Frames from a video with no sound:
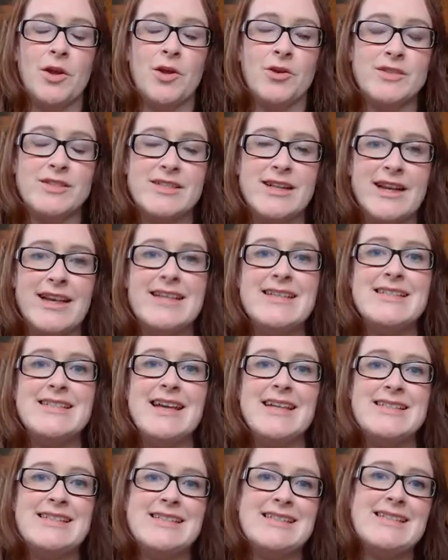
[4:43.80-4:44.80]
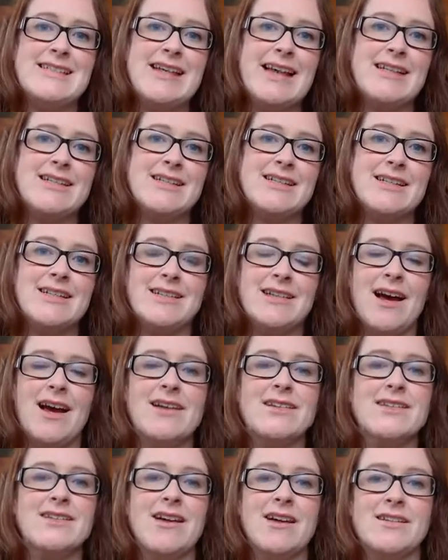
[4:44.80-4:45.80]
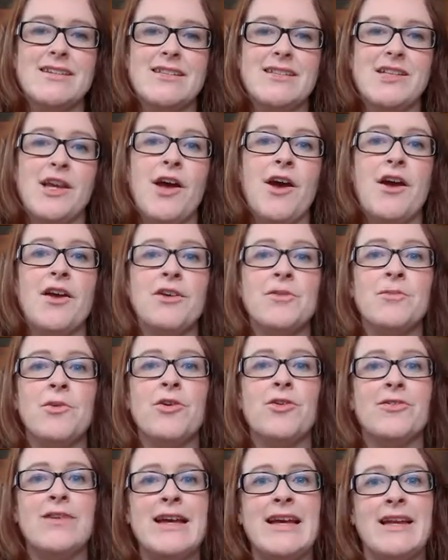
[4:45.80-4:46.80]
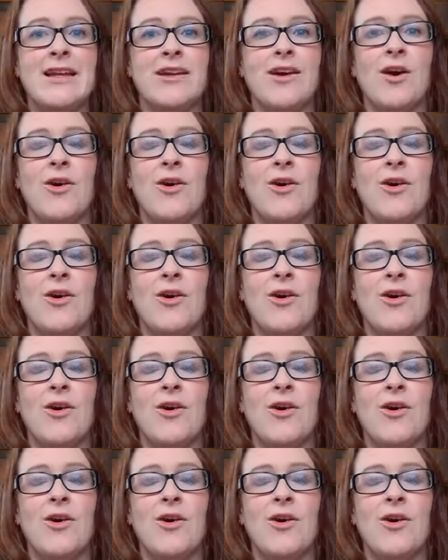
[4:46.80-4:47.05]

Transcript: stuck into that dissertation, I started to hone more in